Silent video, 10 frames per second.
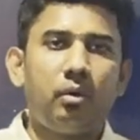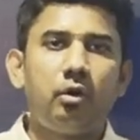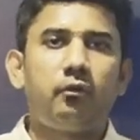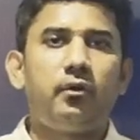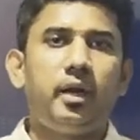
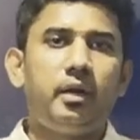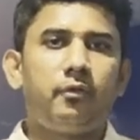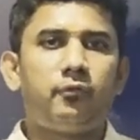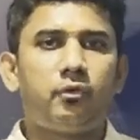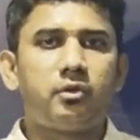want to find
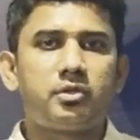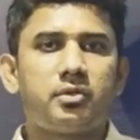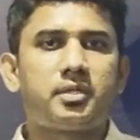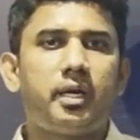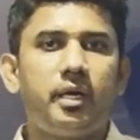a force
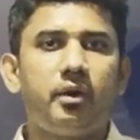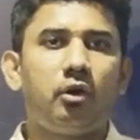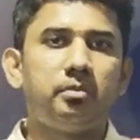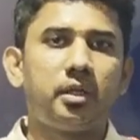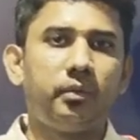or study an
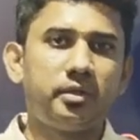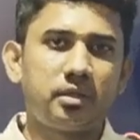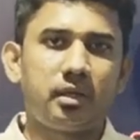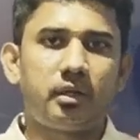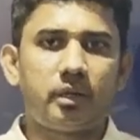object which
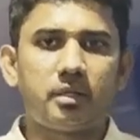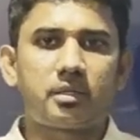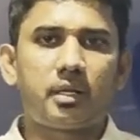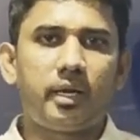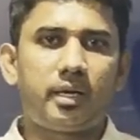is at
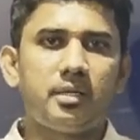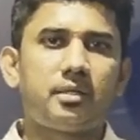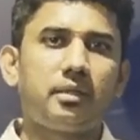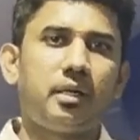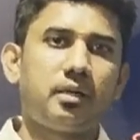rest, I
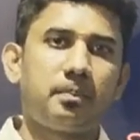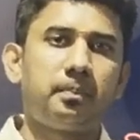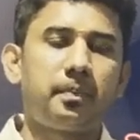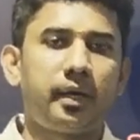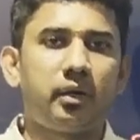consider that
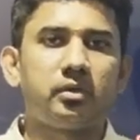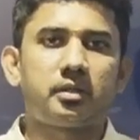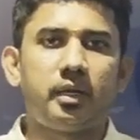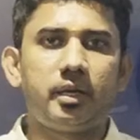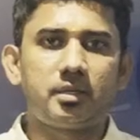particular
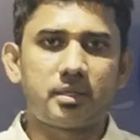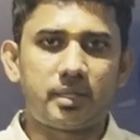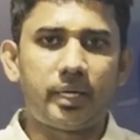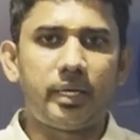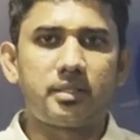study as a
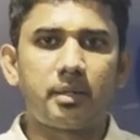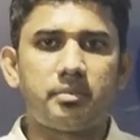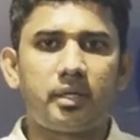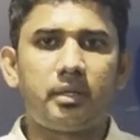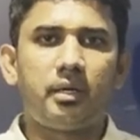static
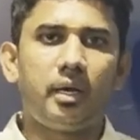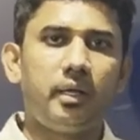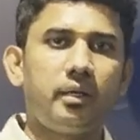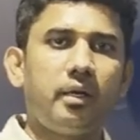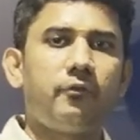subject,
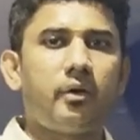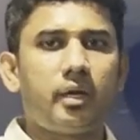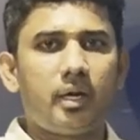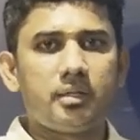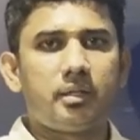and then if
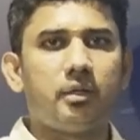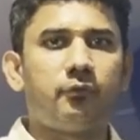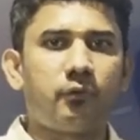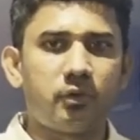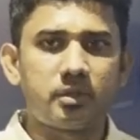I consider
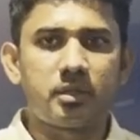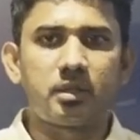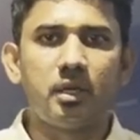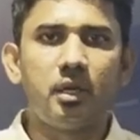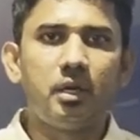the
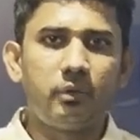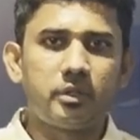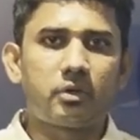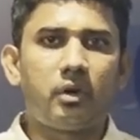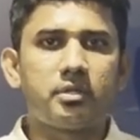forces
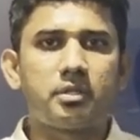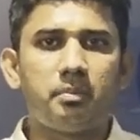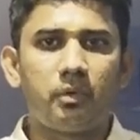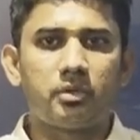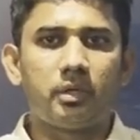which
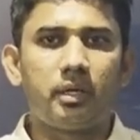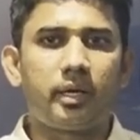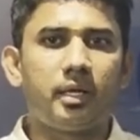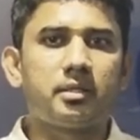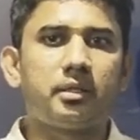causes motion,
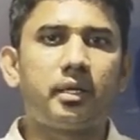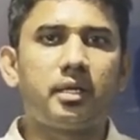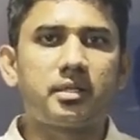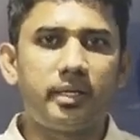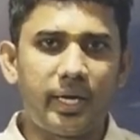I consider
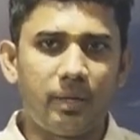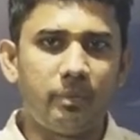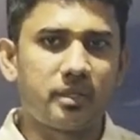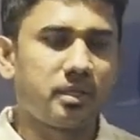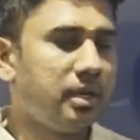that as
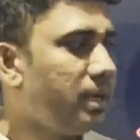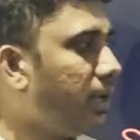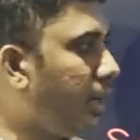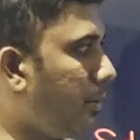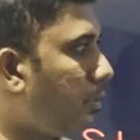dynamics.
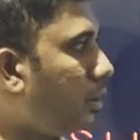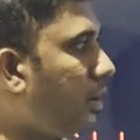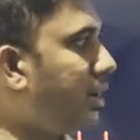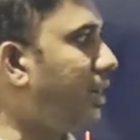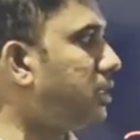And
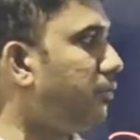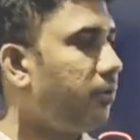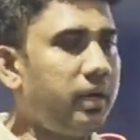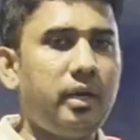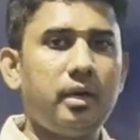broadly
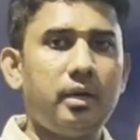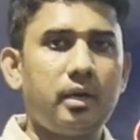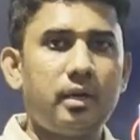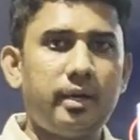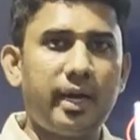classifying
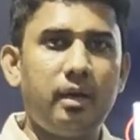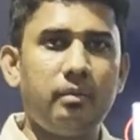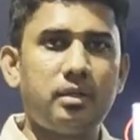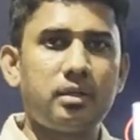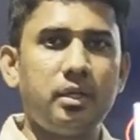
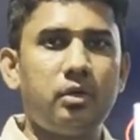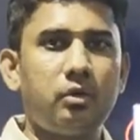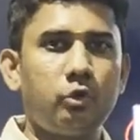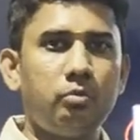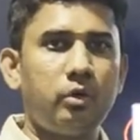dynamics
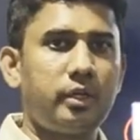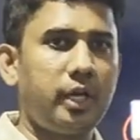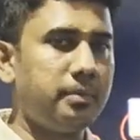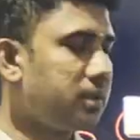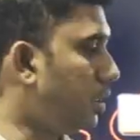into two more
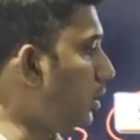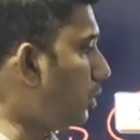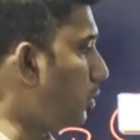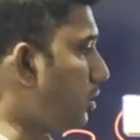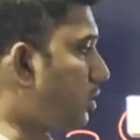types,
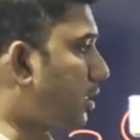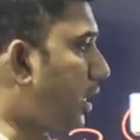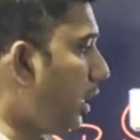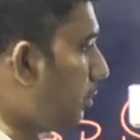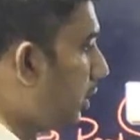which is
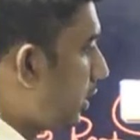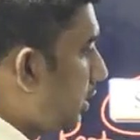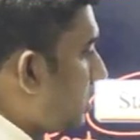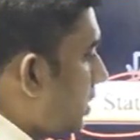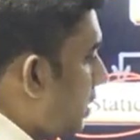
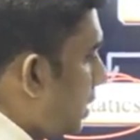kinematics